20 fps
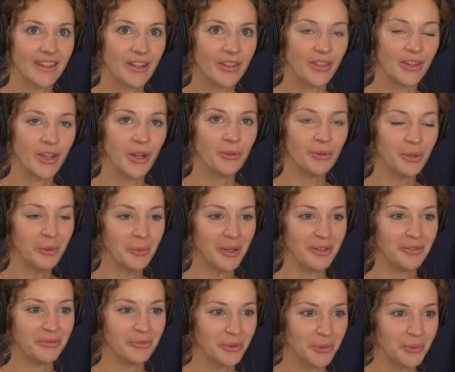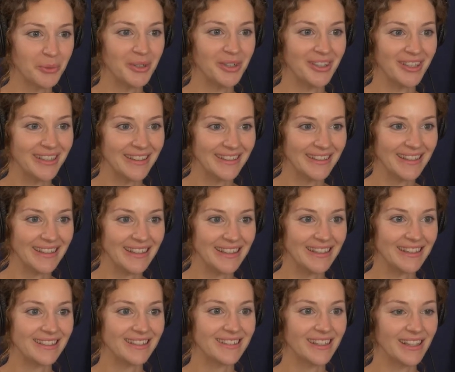the only way forward, in that
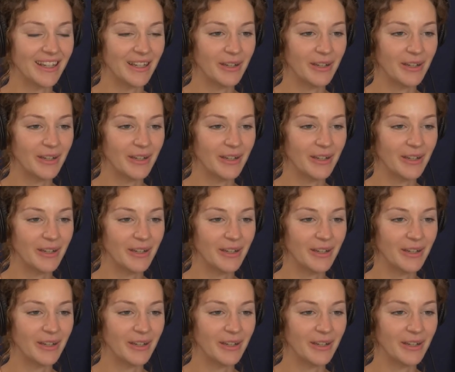it's